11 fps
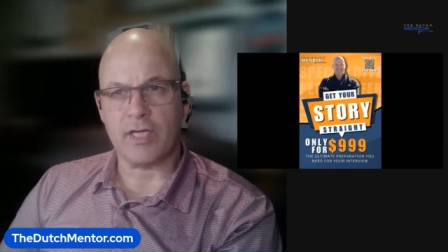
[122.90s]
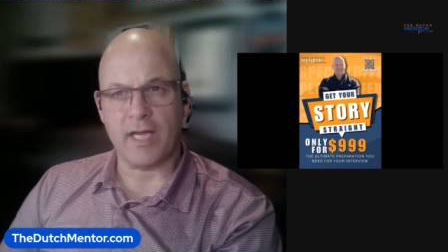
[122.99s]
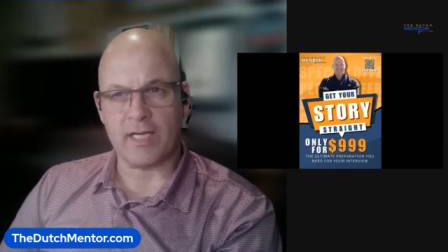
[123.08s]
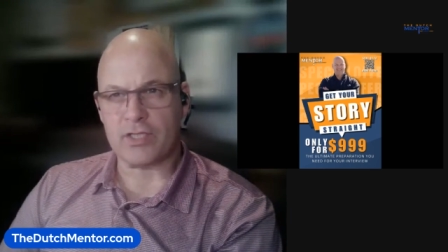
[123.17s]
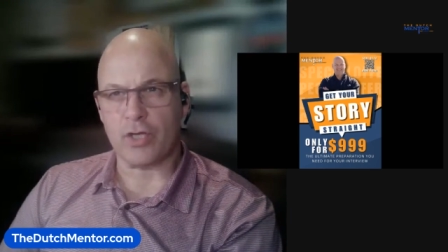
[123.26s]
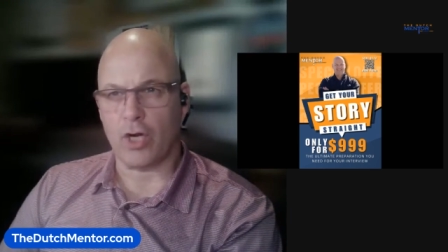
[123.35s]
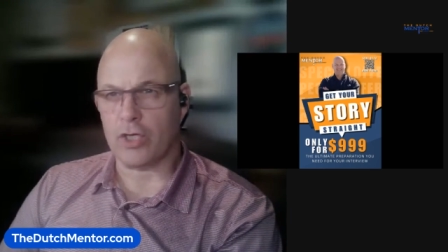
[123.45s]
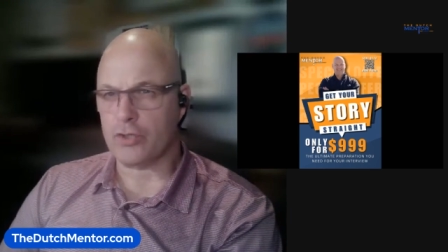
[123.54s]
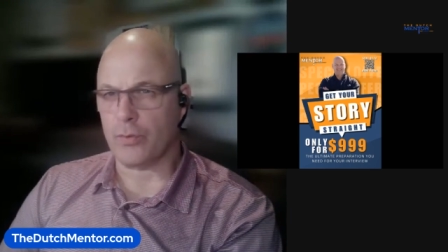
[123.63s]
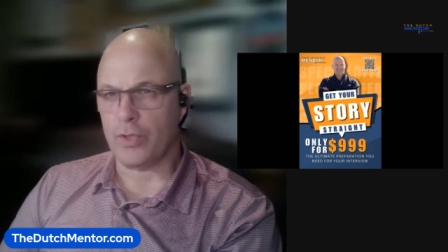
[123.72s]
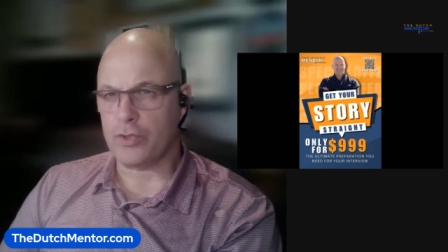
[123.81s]
kickstart
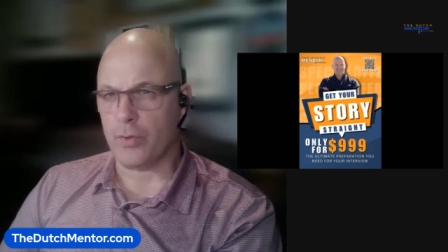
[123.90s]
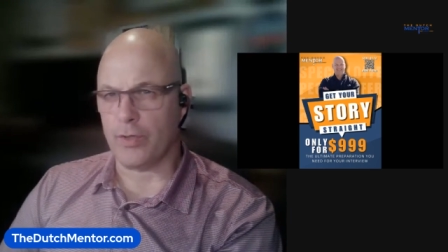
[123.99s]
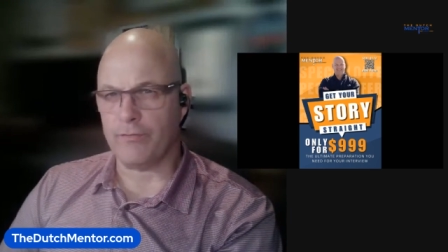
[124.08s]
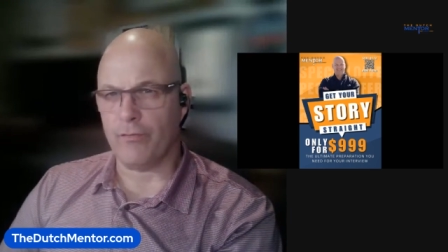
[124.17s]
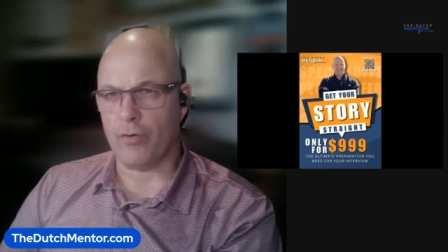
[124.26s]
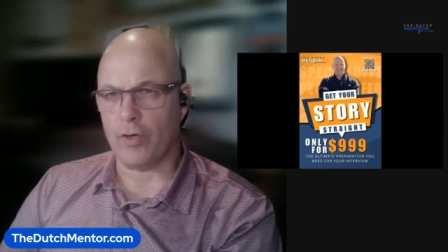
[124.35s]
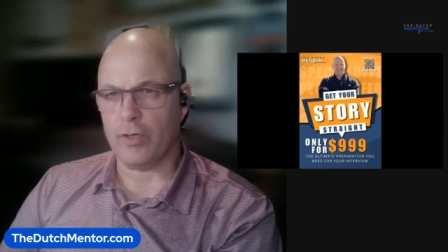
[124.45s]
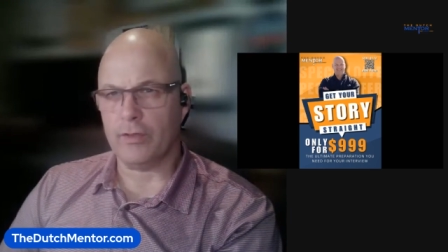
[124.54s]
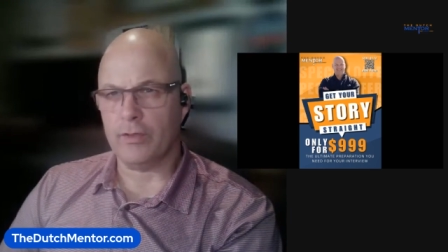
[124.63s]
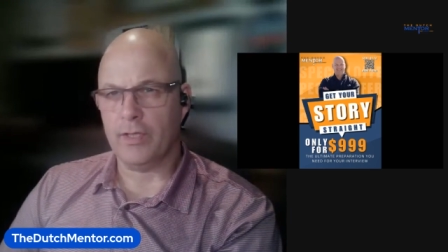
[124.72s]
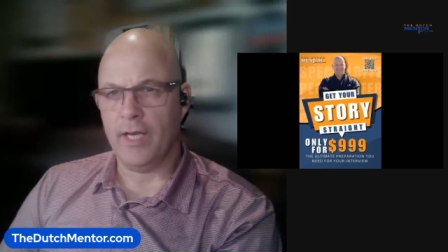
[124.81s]
2024
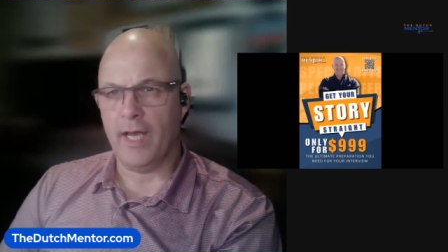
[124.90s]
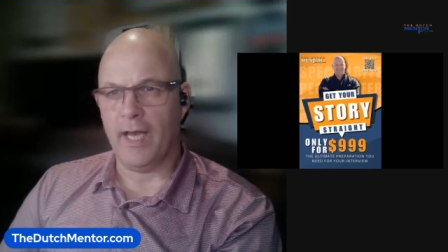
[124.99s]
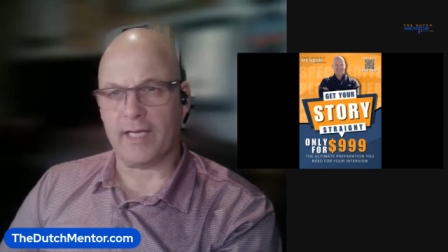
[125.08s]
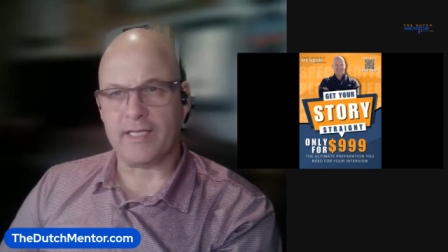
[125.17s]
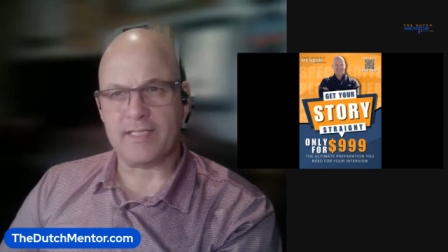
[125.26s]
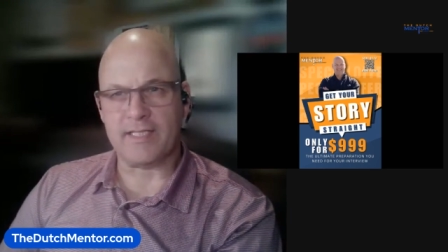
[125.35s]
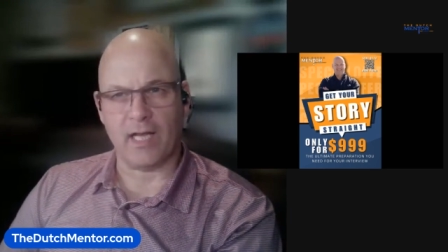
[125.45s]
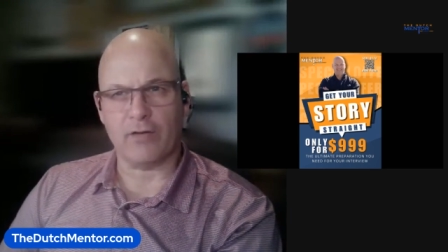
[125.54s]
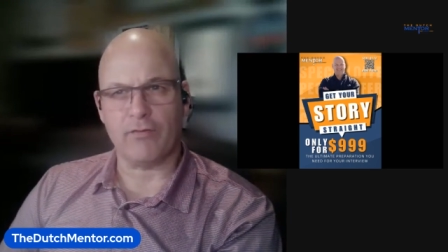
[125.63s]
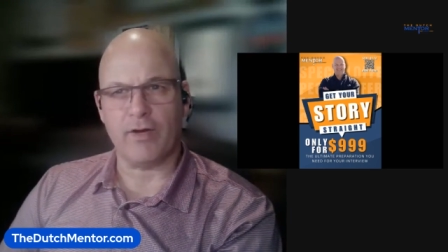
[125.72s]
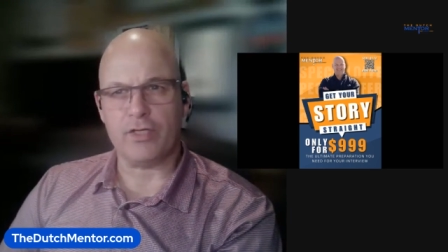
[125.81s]
and
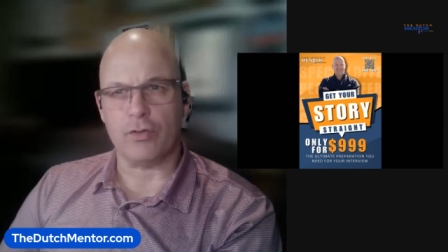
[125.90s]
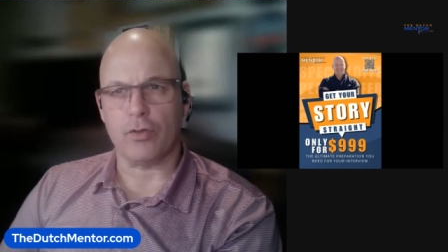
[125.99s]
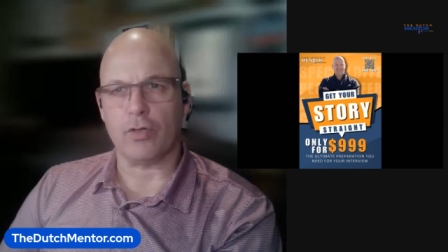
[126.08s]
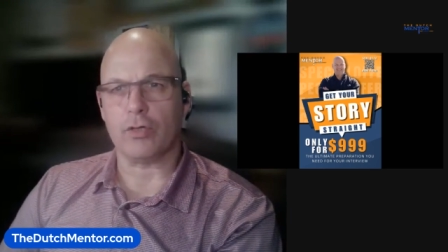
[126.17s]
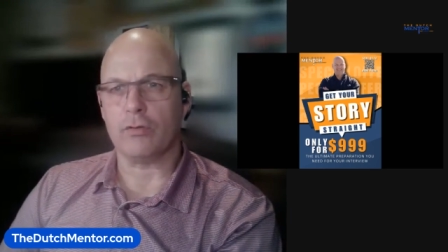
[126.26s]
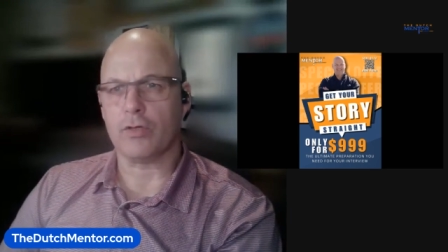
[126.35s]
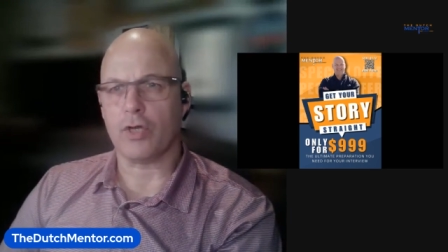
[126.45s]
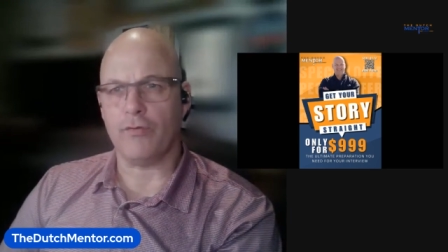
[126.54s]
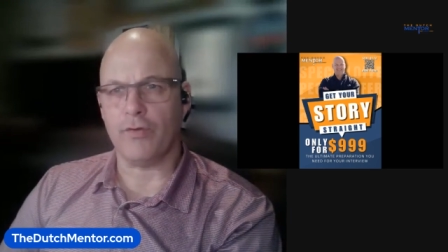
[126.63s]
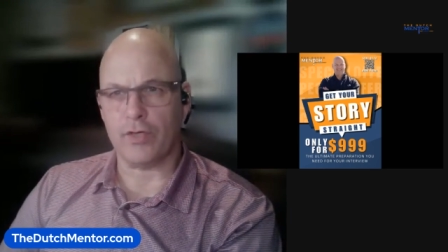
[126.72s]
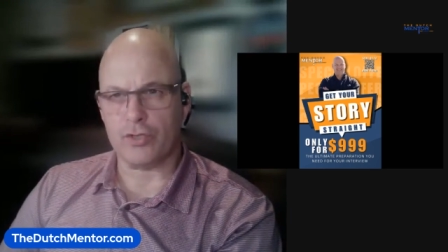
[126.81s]
accelerate your
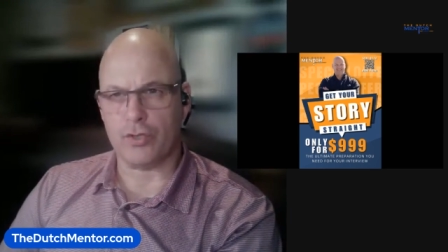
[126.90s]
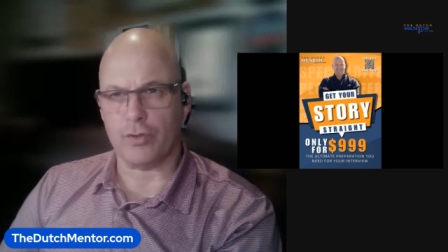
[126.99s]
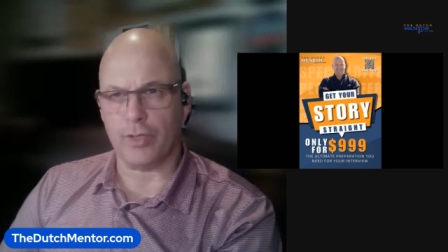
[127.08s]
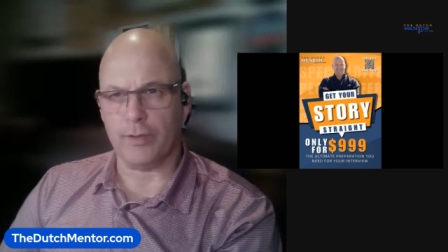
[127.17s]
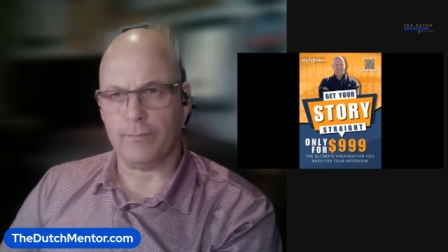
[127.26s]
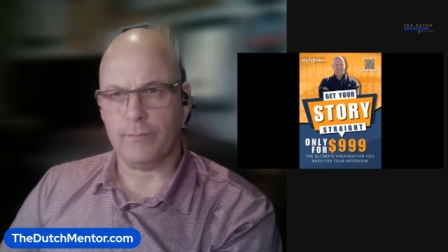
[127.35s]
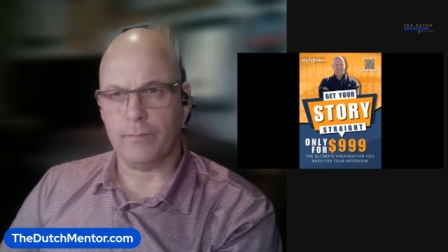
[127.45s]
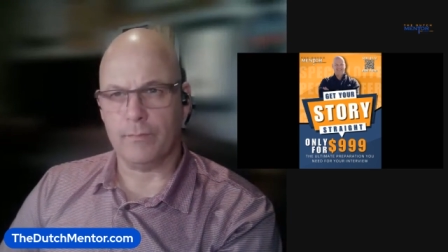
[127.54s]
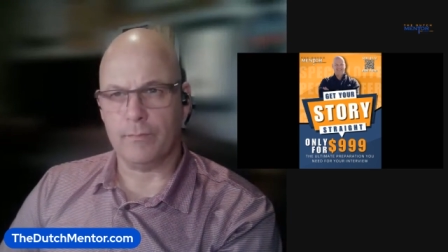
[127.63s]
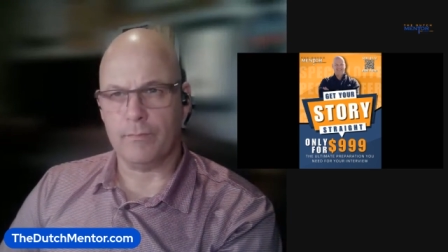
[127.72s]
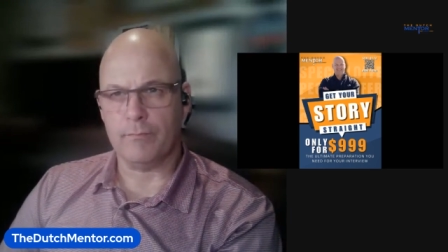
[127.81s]
career journey.
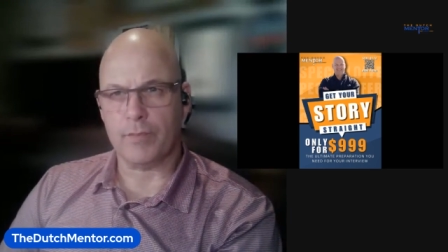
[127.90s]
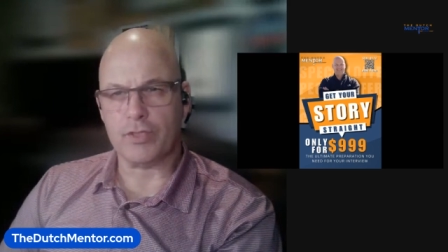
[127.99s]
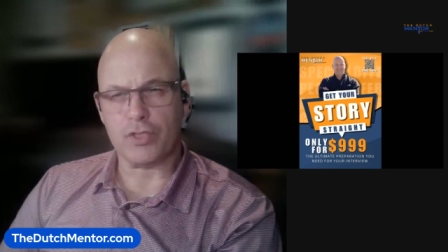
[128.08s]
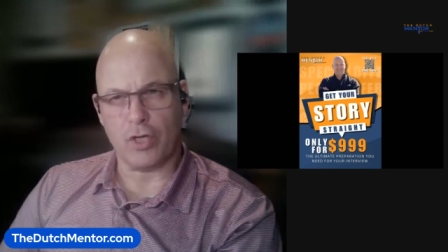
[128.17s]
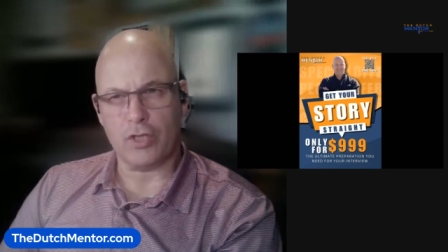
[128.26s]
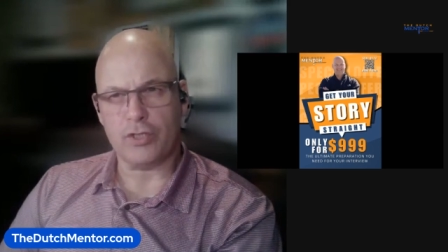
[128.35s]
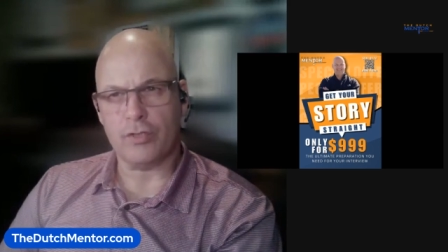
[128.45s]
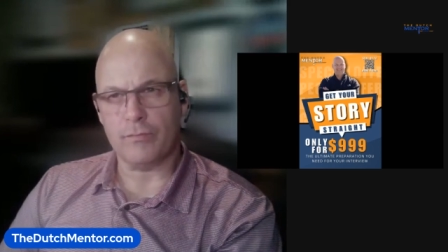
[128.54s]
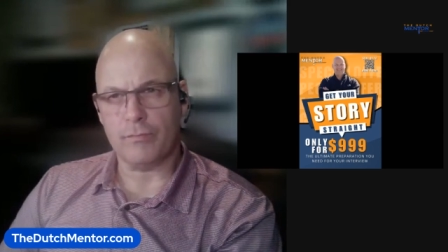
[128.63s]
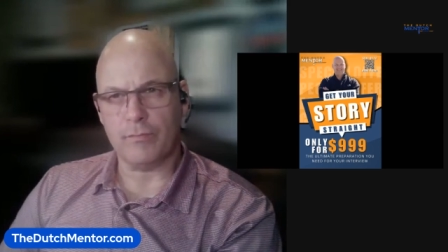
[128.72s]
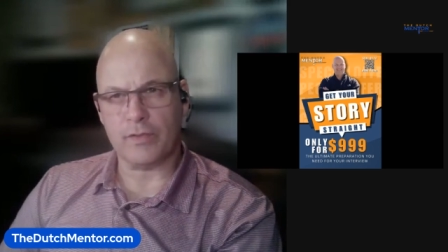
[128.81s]
But start
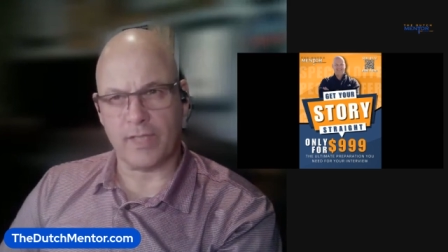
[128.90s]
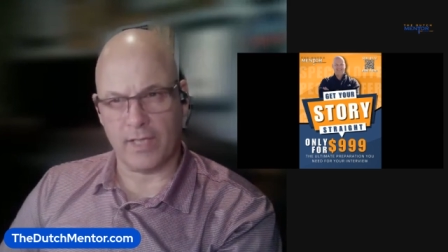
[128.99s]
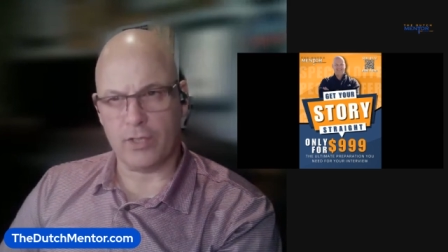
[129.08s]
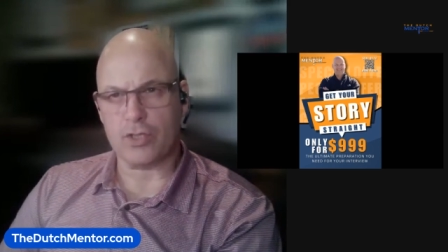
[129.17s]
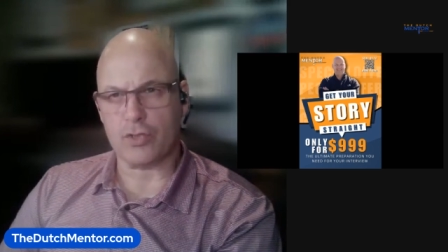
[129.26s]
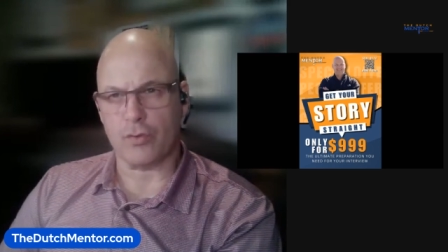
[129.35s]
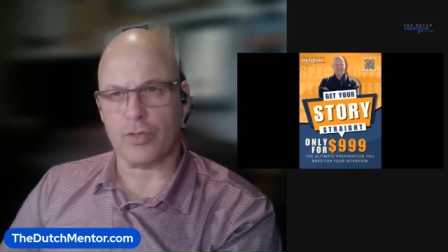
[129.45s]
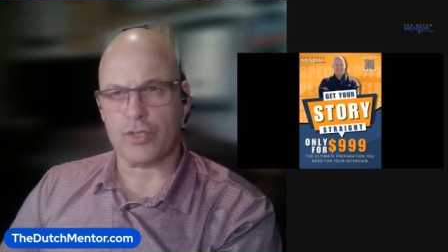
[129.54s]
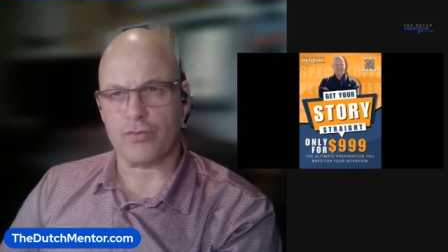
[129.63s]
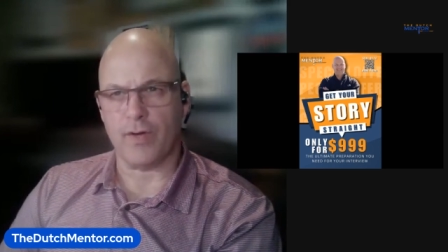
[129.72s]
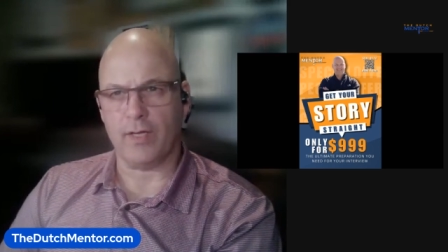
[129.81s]
with getting your story
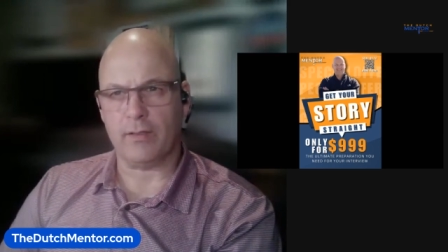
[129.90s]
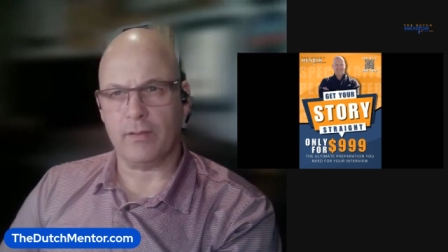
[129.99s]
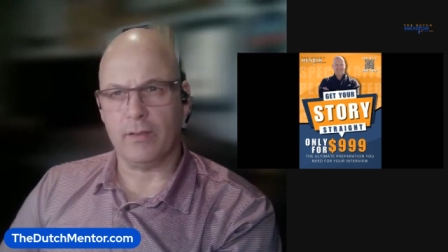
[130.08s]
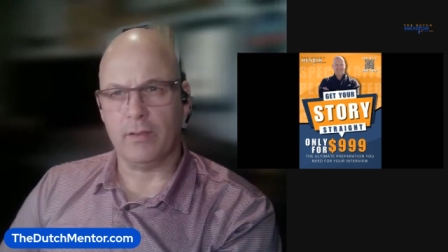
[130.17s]
straight.